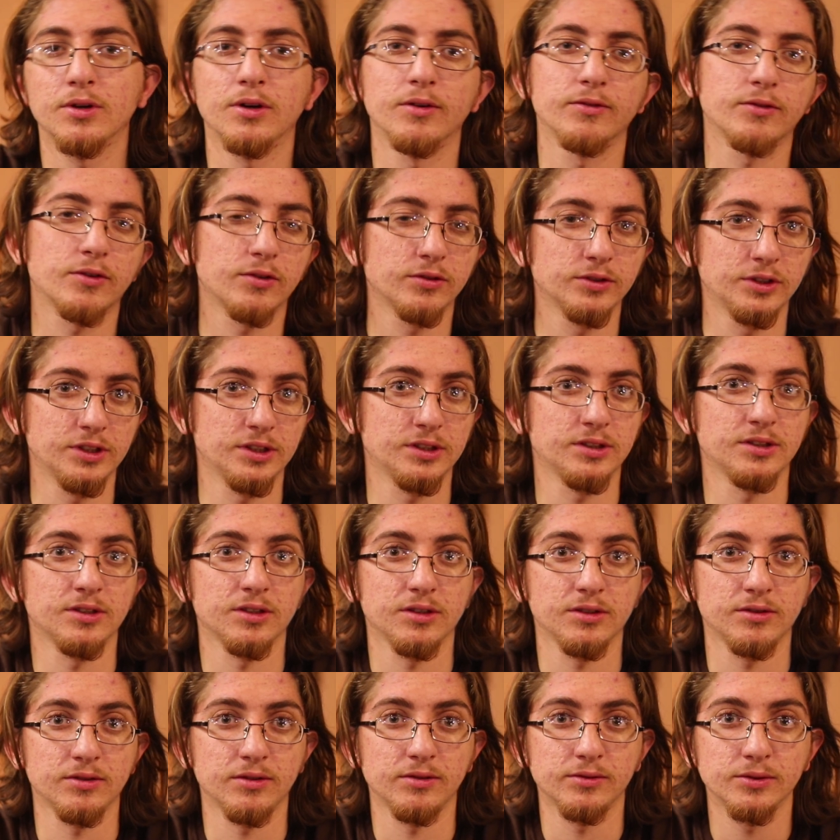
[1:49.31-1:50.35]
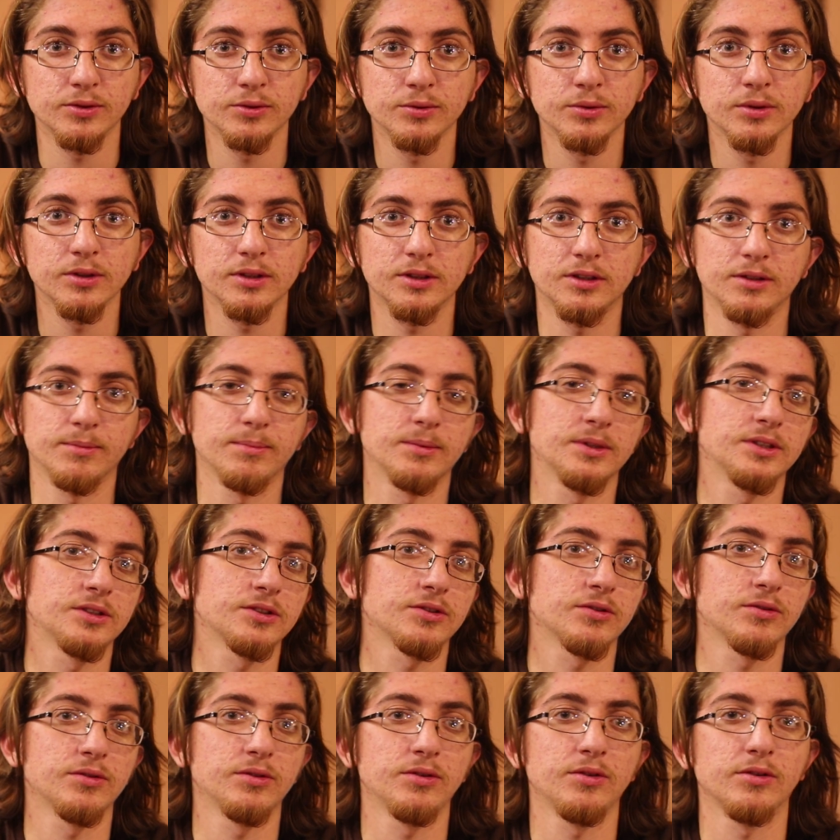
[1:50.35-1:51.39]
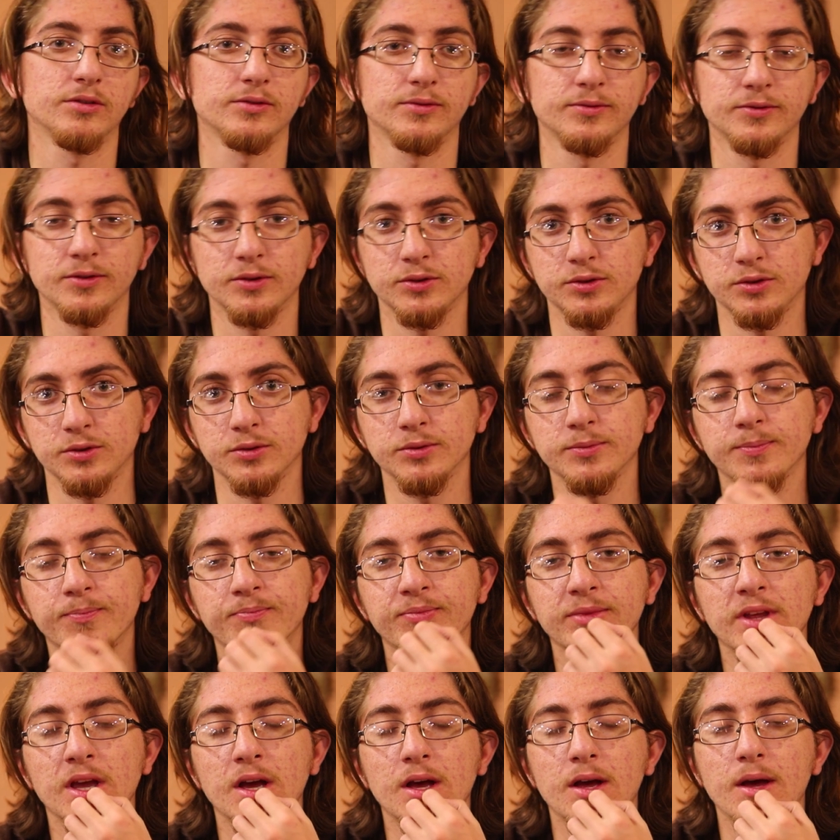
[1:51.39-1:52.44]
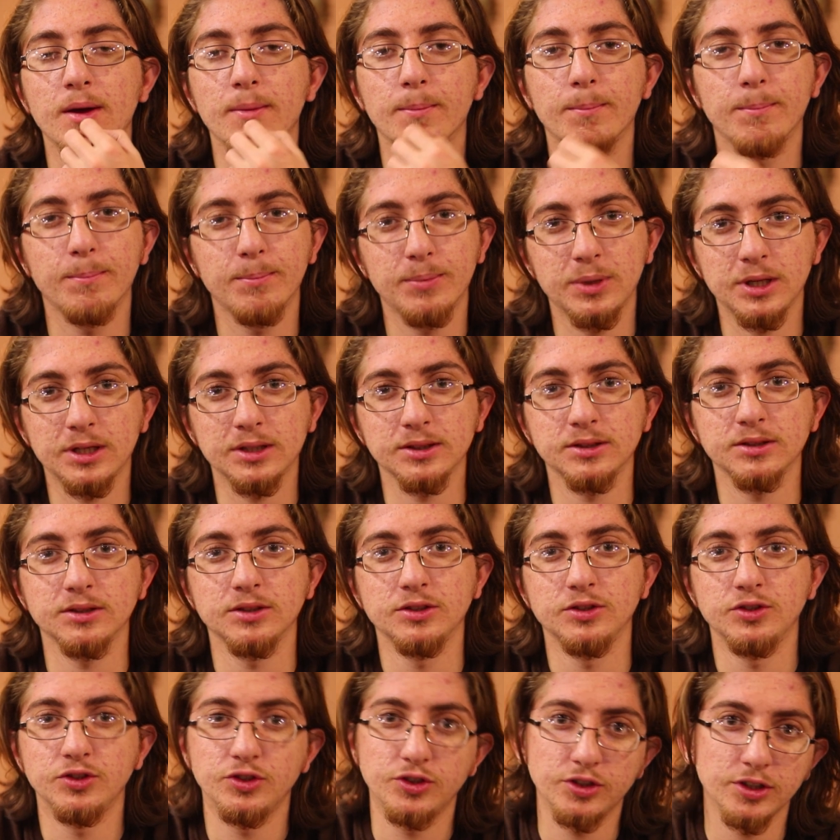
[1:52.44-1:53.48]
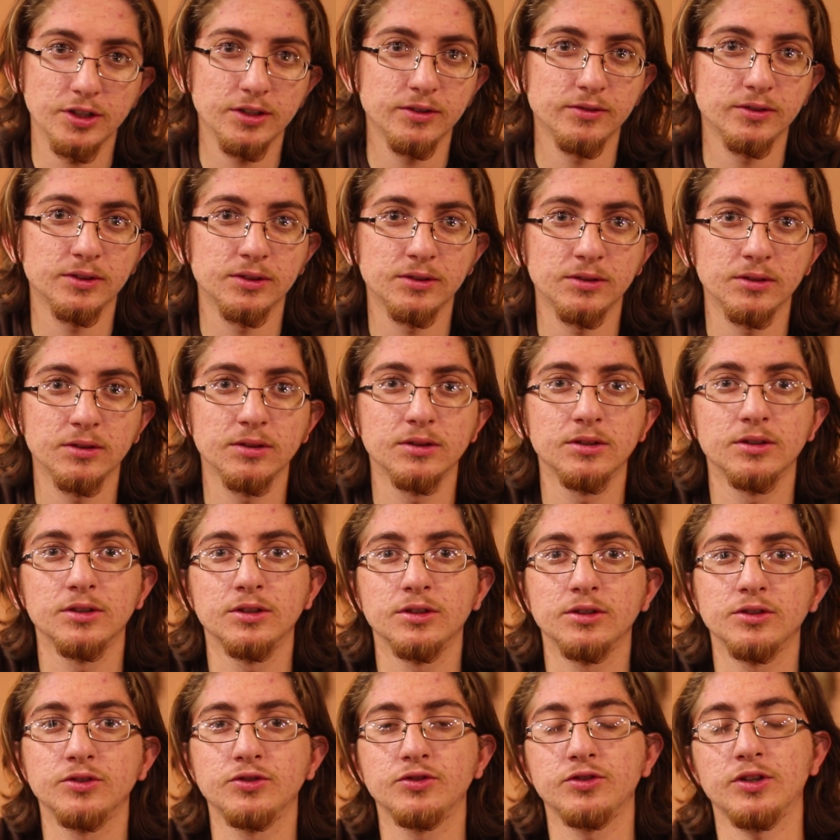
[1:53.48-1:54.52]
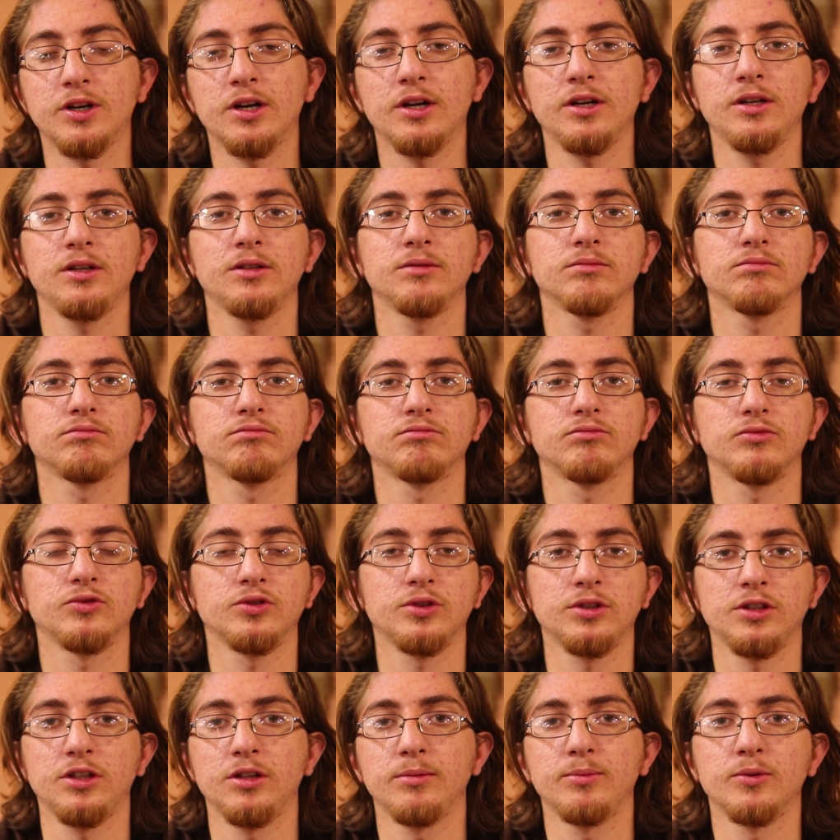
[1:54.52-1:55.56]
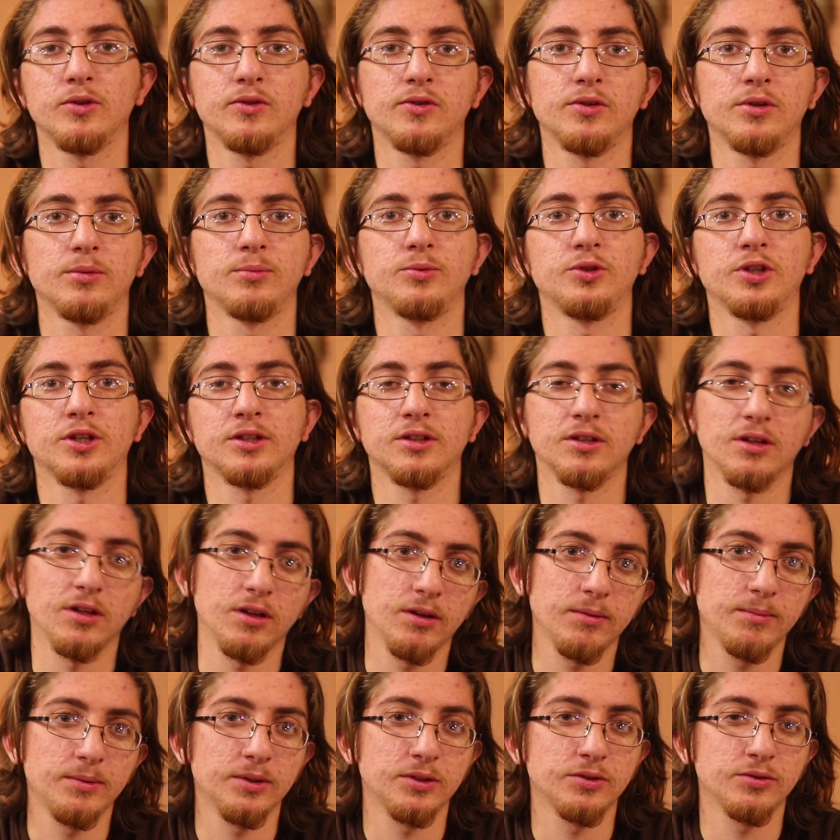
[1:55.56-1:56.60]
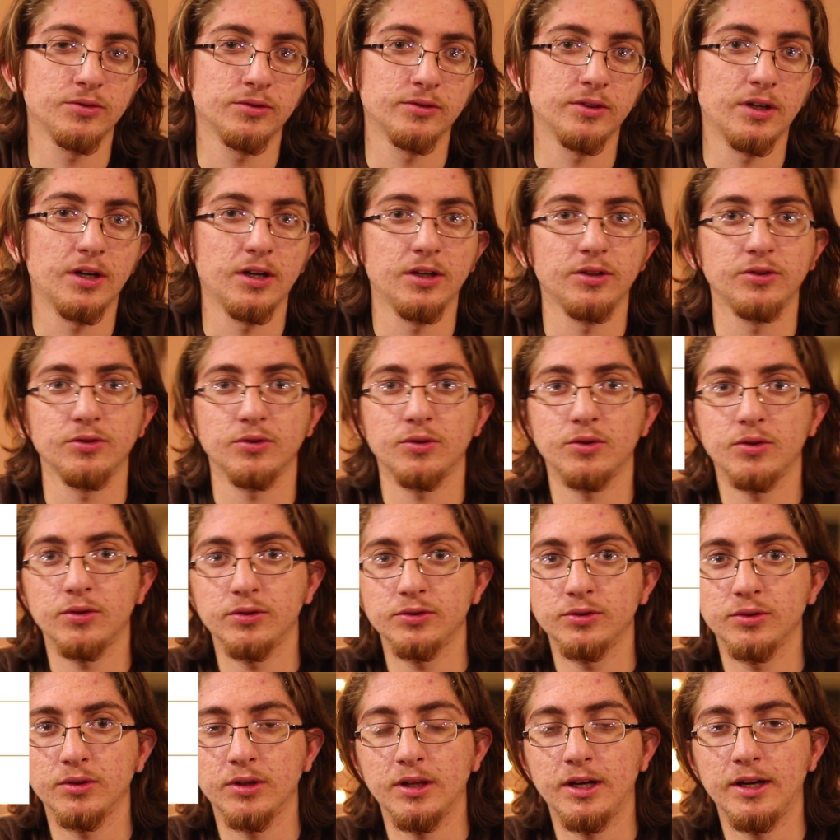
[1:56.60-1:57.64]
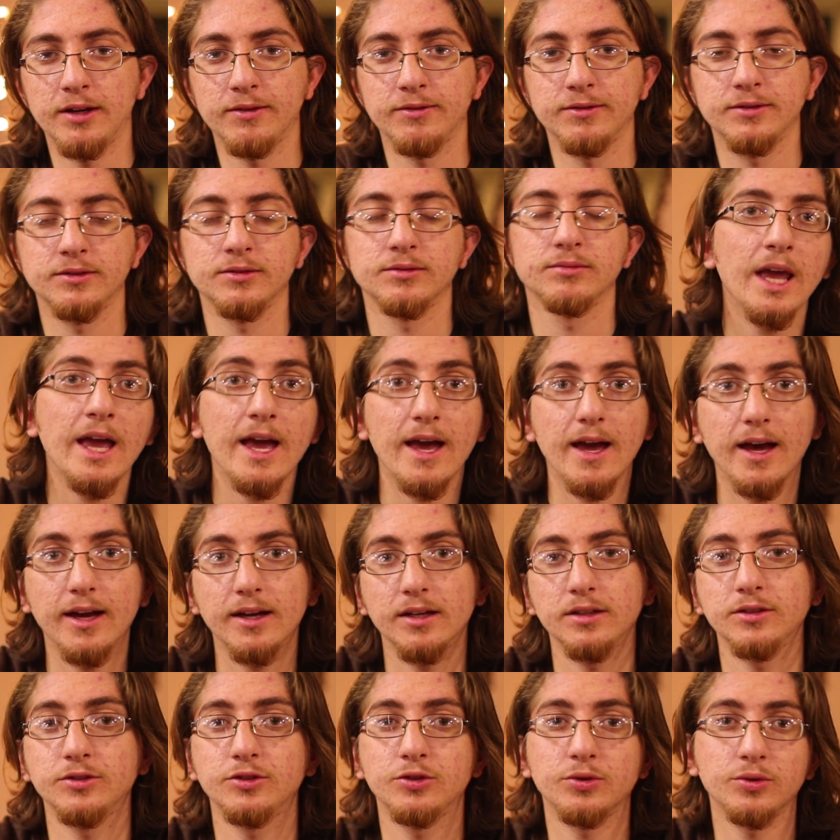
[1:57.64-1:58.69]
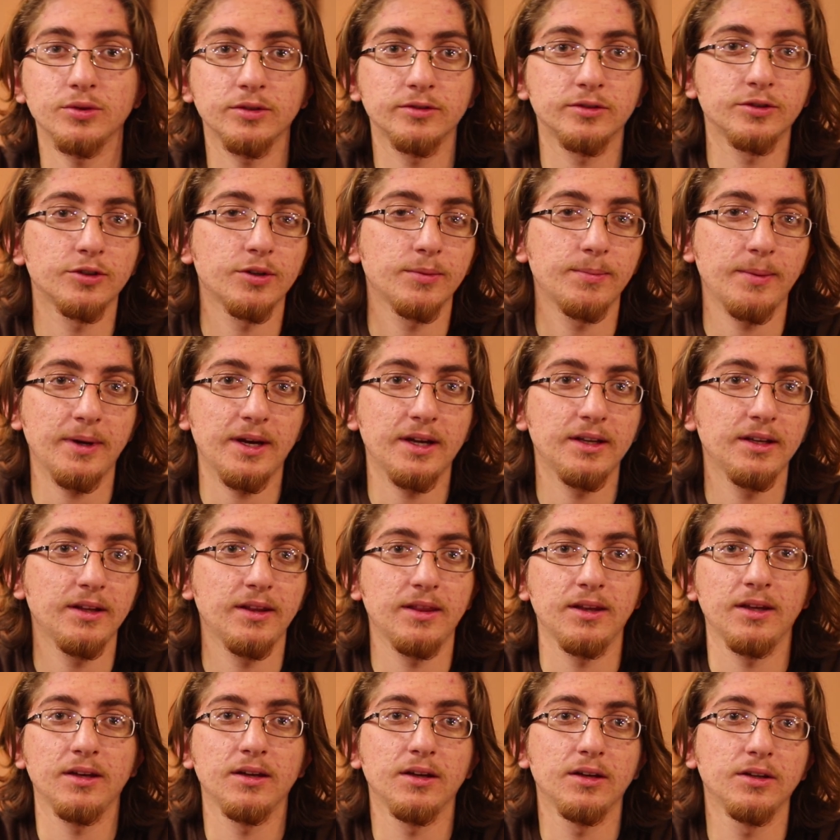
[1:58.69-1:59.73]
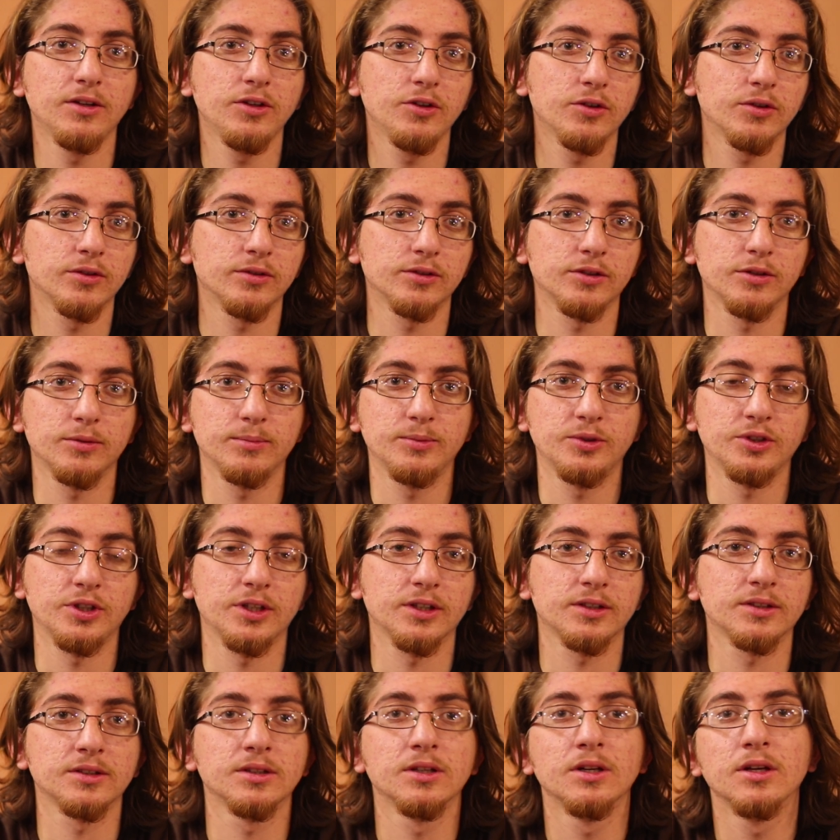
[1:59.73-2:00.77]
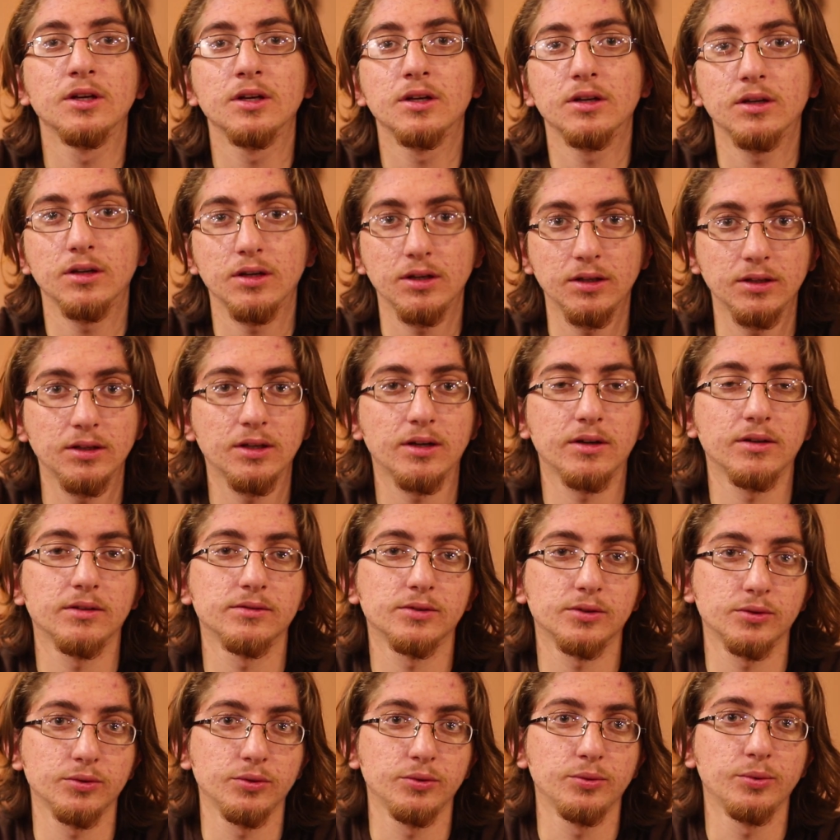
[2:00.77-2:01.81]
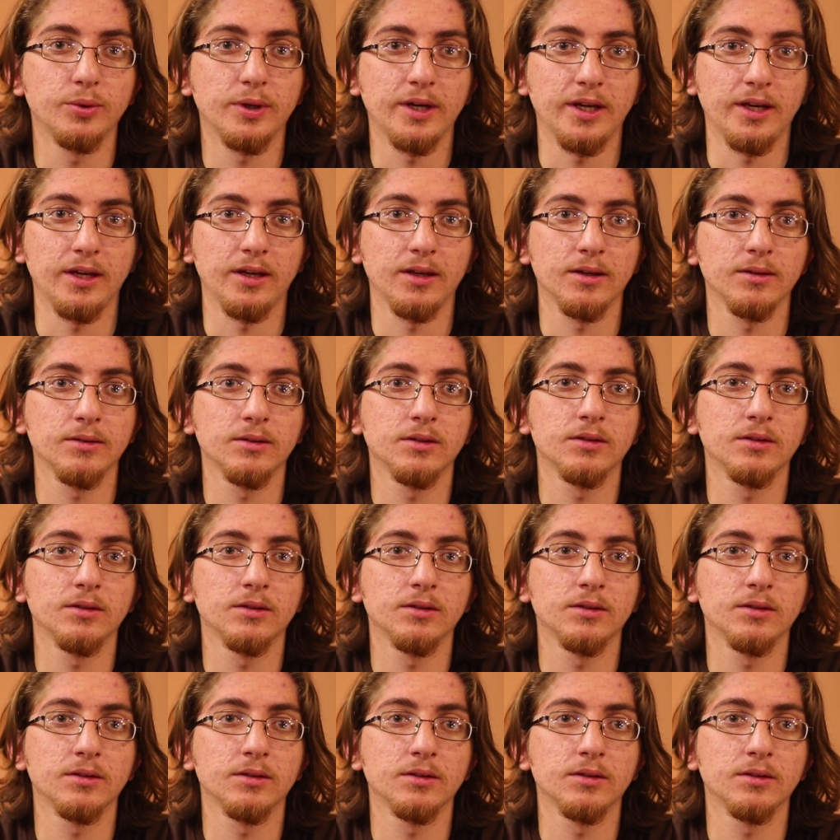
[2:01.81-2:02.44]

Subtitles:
Of course, it's not a rule, it depends on your photo, but in general, try to keep your object a little bit to right or to left, and don't crop anything in your object in a wrong way.